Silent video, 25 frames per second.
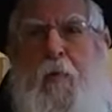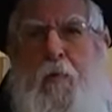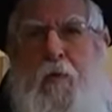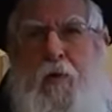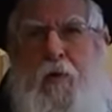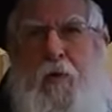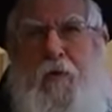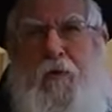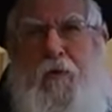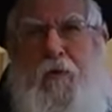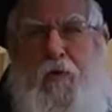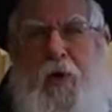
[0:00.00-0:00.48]

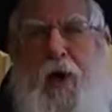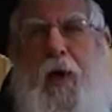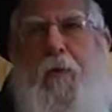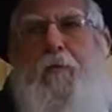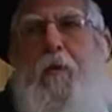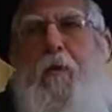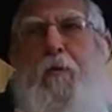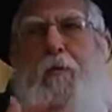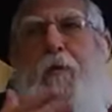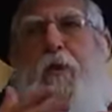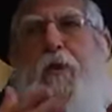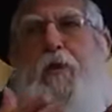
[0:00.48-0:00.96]
But if the
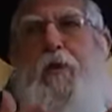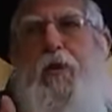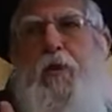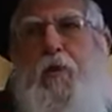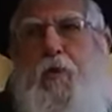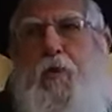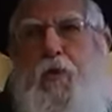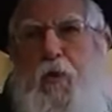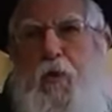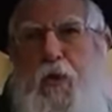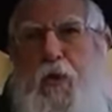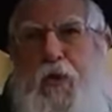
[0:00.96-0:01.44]
Rambam gives a
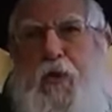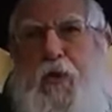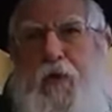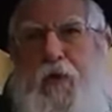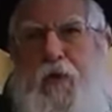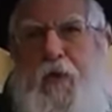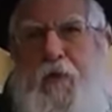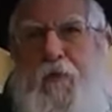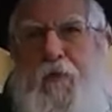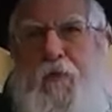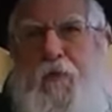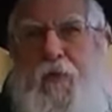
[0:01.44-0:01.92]

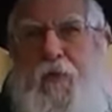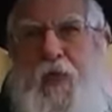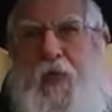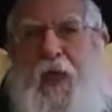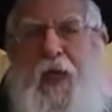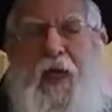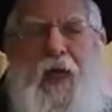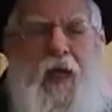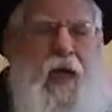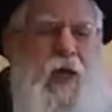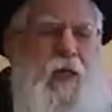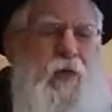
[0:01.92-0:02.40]
ruling,
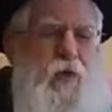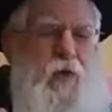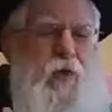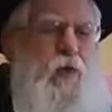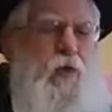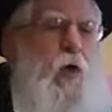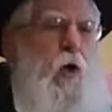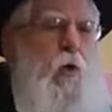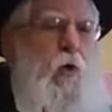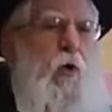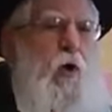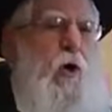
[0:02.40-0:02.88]
and there's
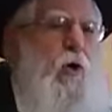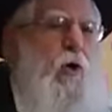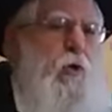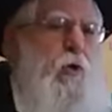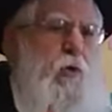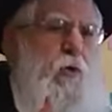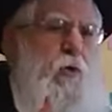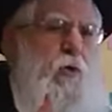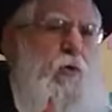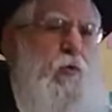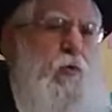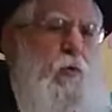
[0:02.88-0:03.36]
no
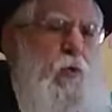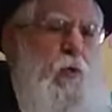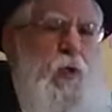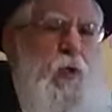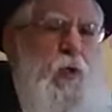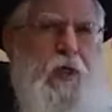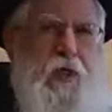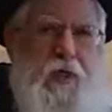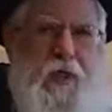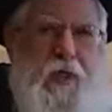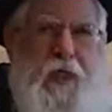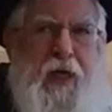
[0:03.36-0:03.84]
other
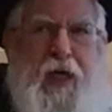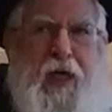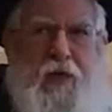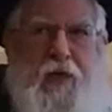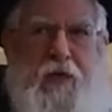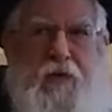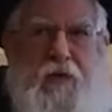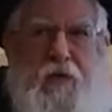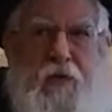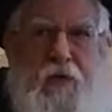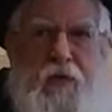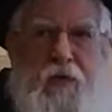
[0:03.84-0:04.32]
ruling
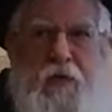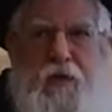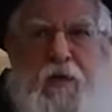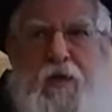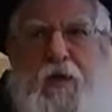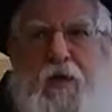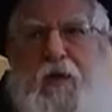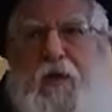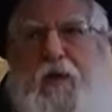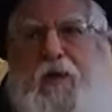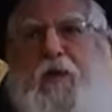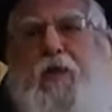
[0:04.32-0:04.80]
that
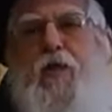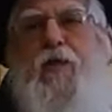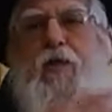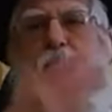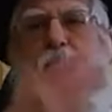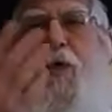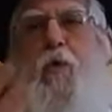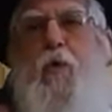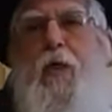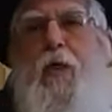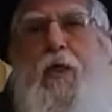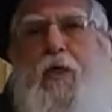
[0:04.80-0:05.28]

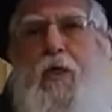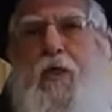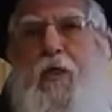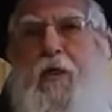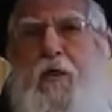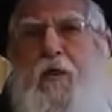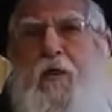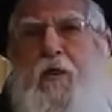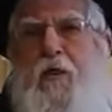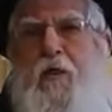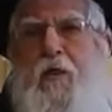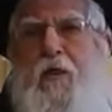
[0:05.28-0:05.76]

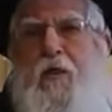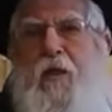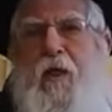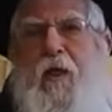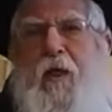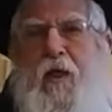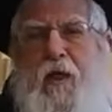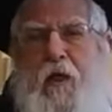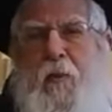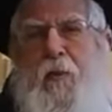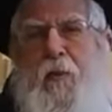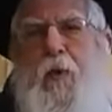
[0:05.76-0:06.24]
disagrees,
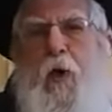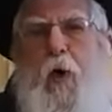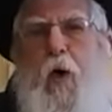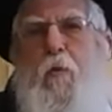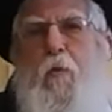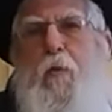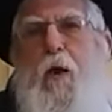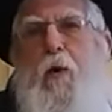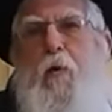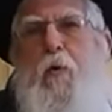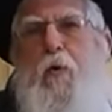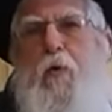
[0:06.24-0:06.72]
then we
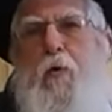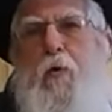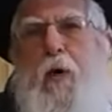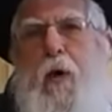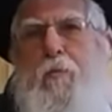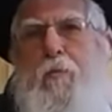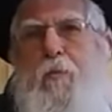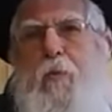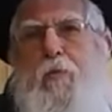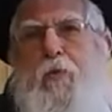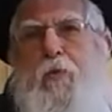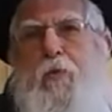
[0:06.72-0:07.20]
go by the
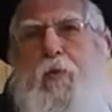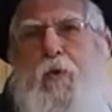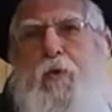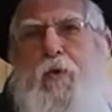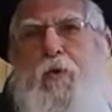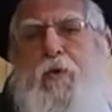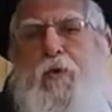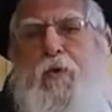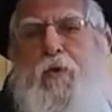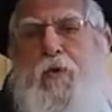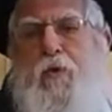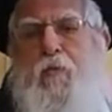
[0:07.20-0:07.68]
Rambam's
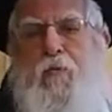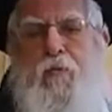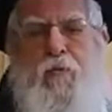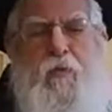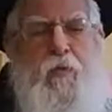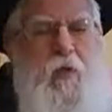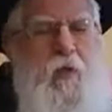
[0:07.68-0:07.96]
words.